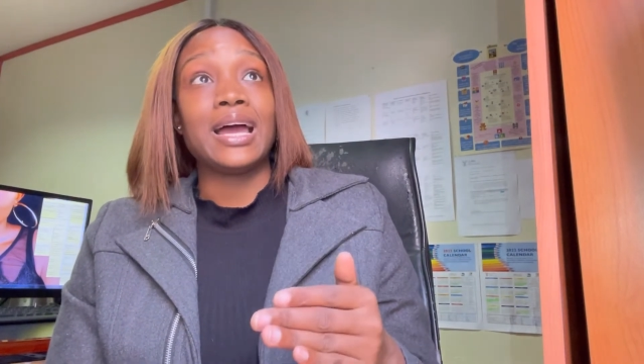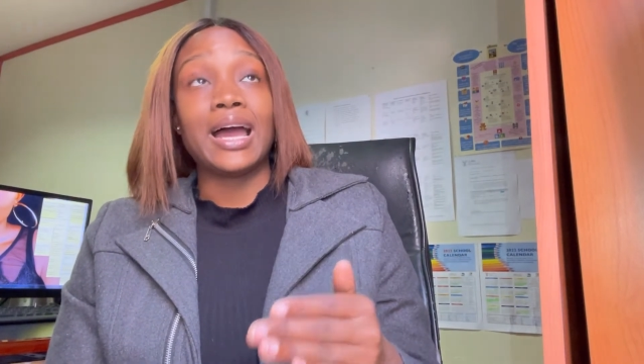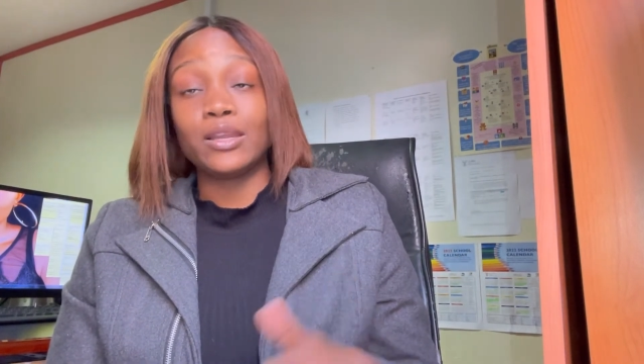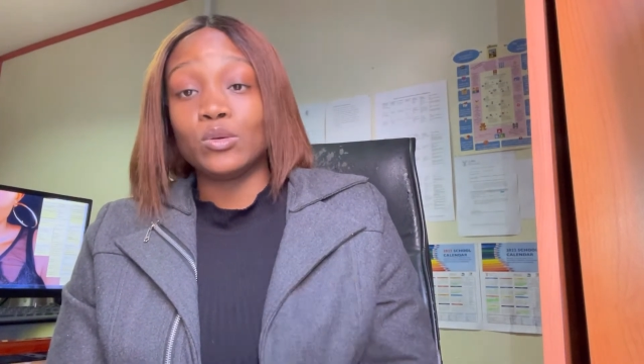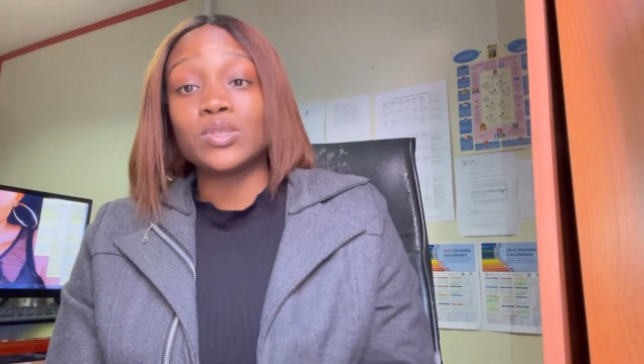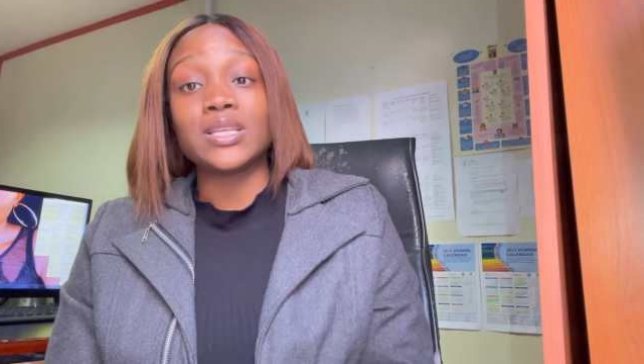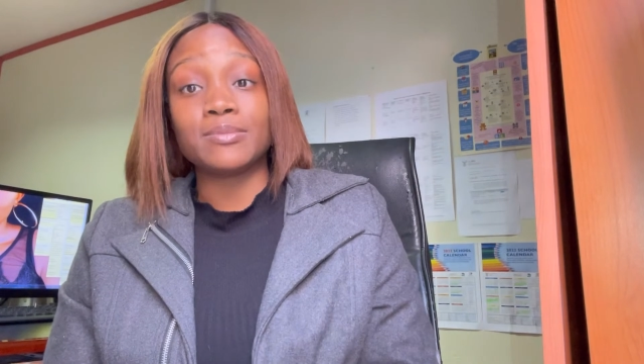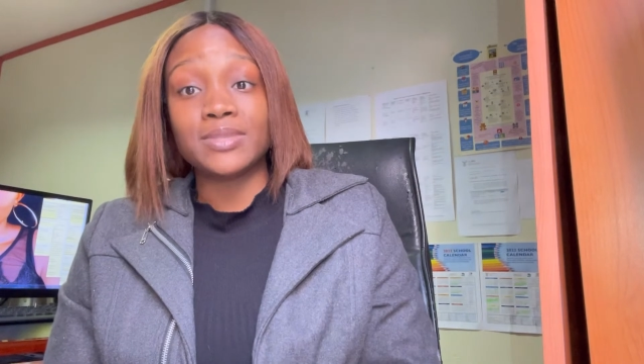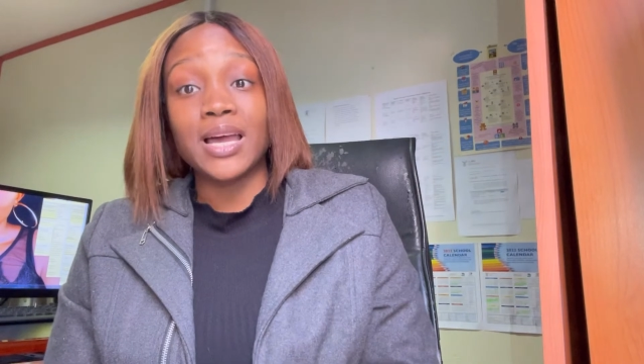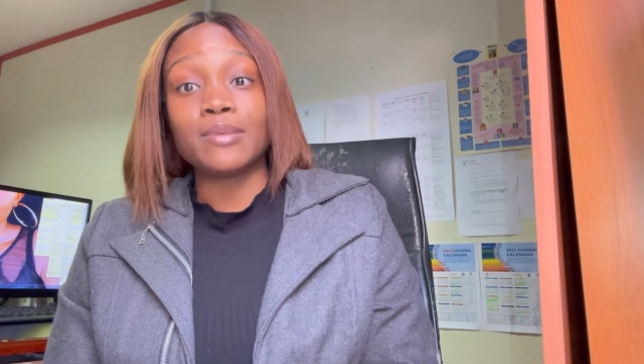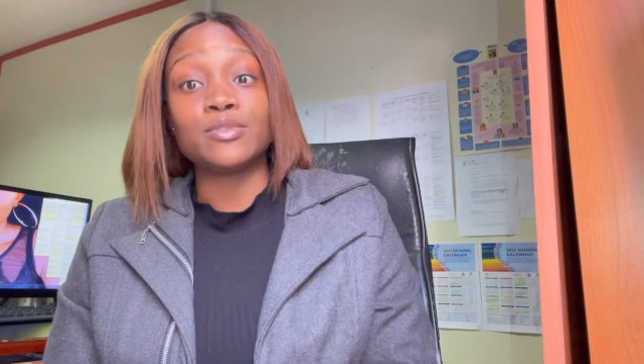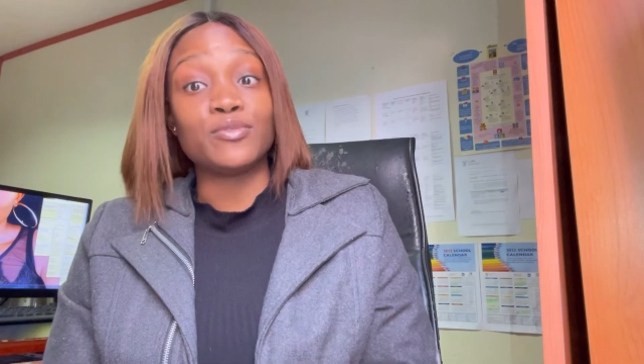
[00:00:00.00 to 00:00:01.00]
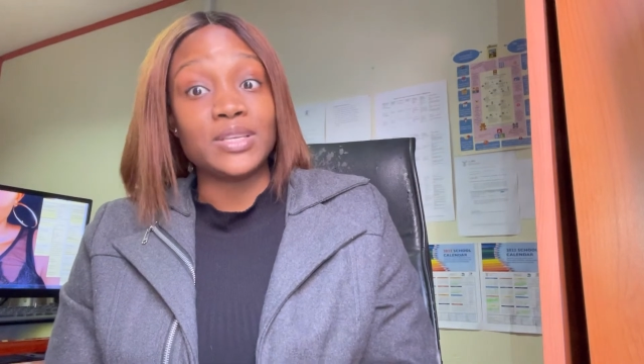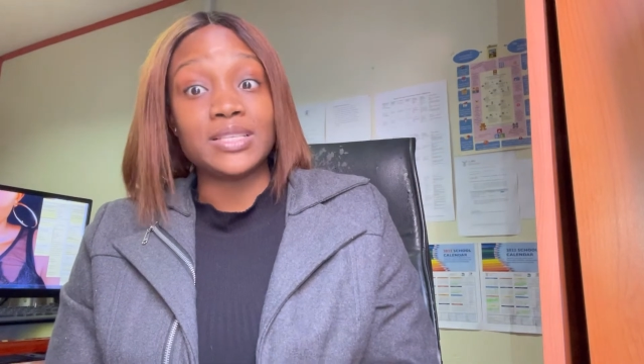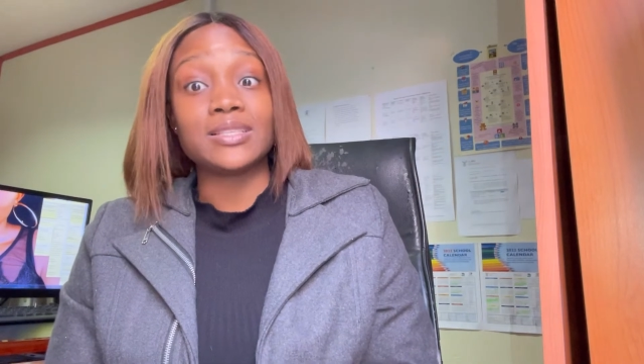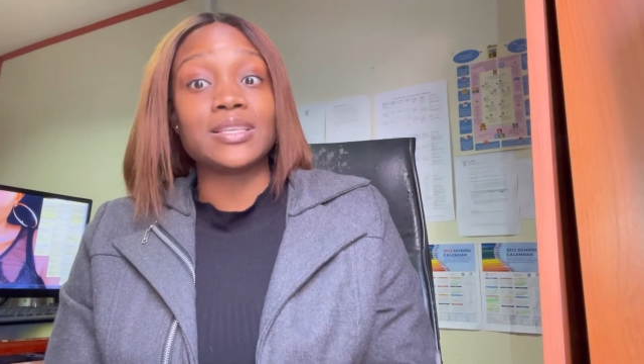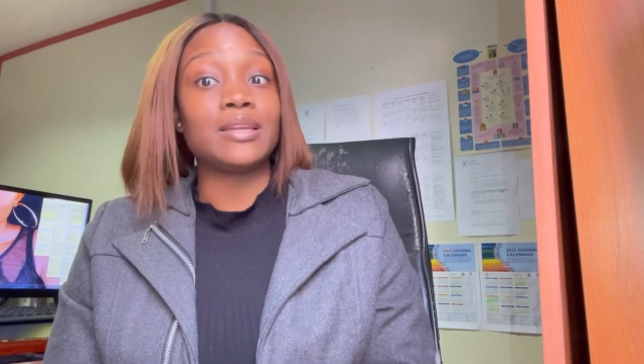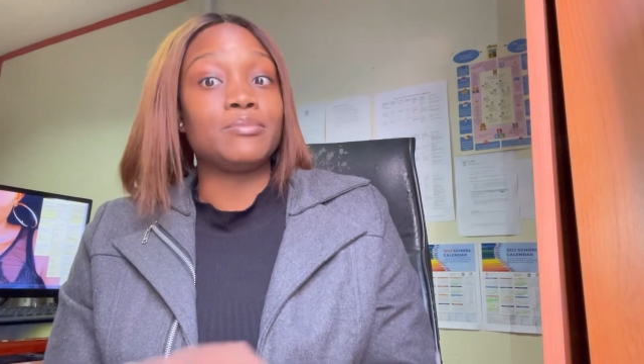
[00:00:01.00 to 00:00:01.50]
I know sometimes
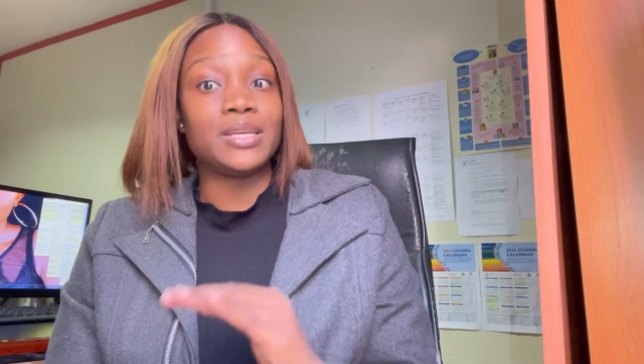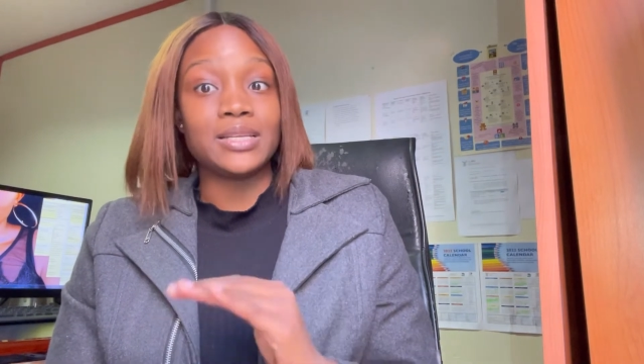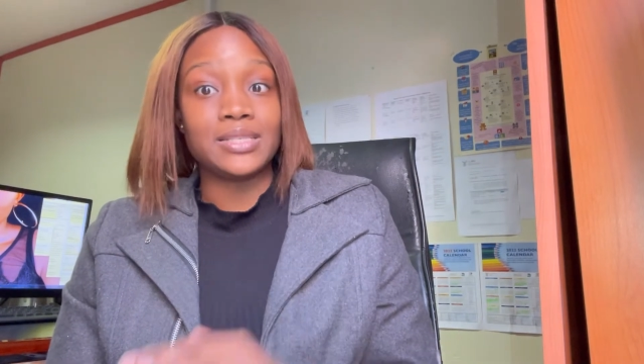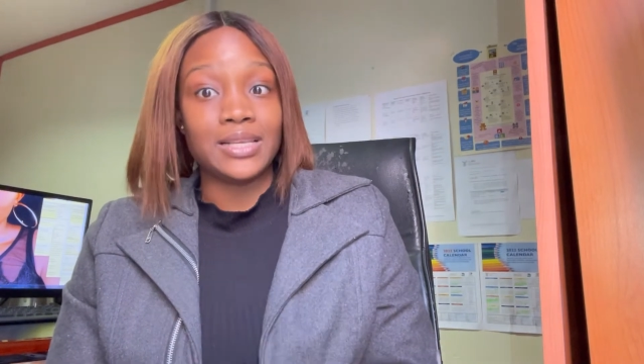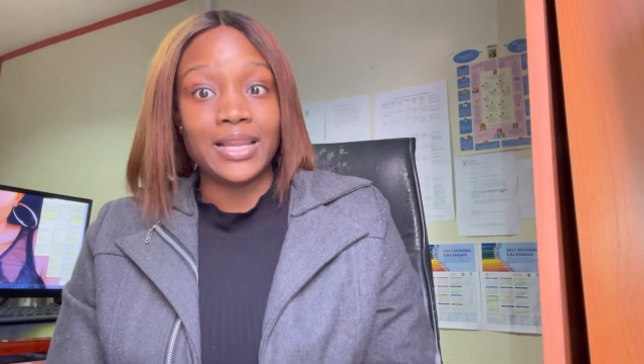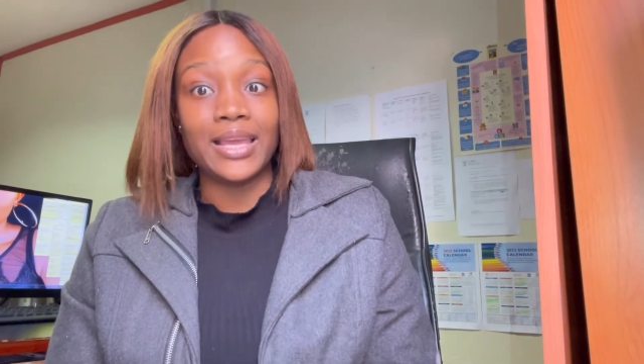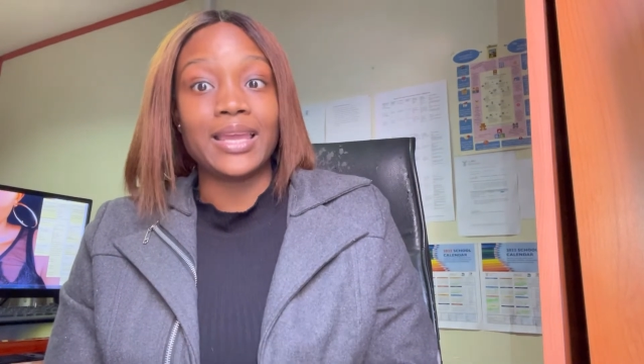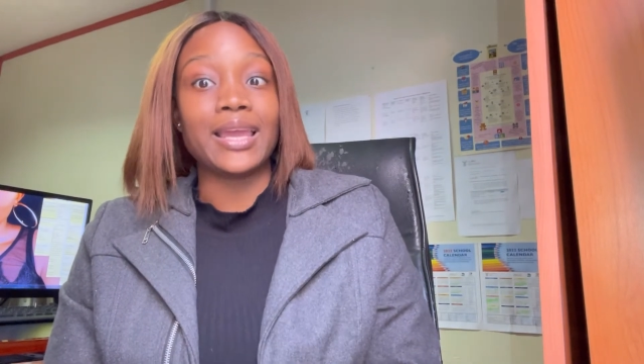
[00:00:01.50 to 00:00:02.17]
visas can be a delay